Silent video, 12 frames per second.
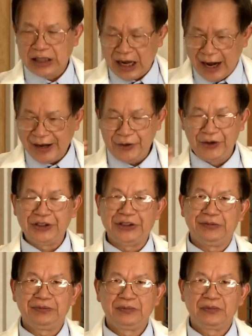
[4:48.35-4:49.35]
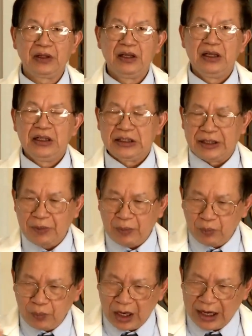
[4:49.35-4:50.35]
the high order they
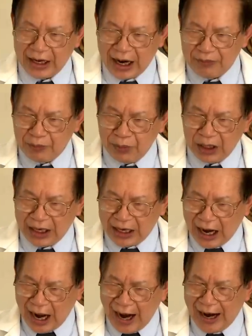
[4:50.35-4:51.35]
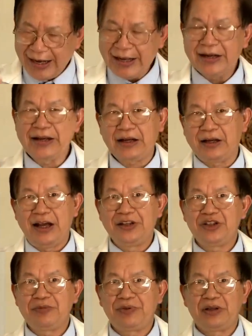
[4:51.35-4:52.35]
have uh, higher negative
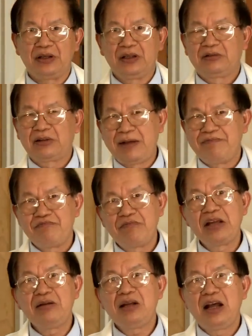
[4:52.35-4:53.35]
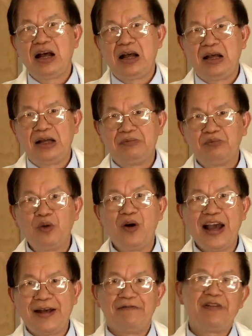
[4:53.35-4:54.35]
entropy that mean
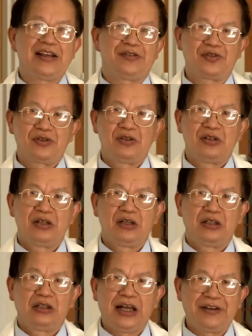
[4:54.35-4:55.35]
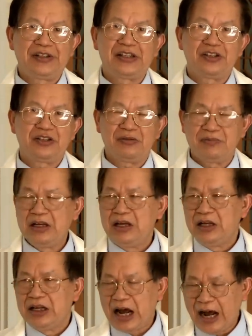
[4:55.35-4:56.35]
more advanced life system.
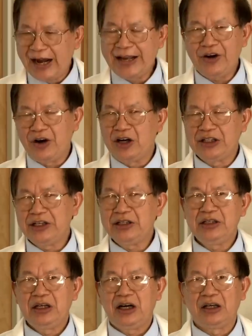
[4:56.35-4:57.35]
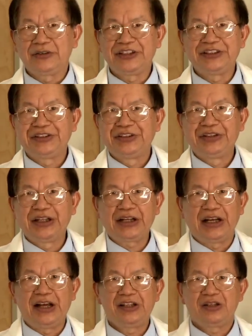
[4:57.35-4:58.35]
High order of the
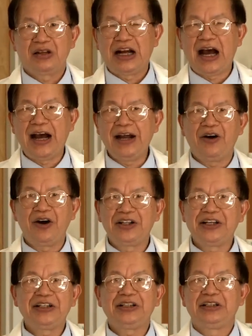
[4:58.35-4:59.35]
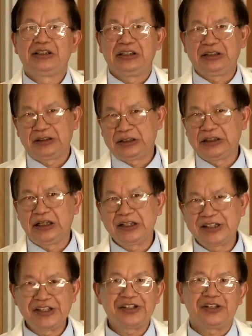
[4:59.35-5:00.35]
negative entropy, uh, high order the, the
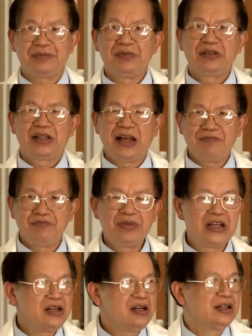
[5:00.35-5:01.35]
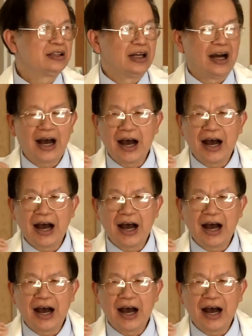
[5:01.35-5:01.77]
system that mean the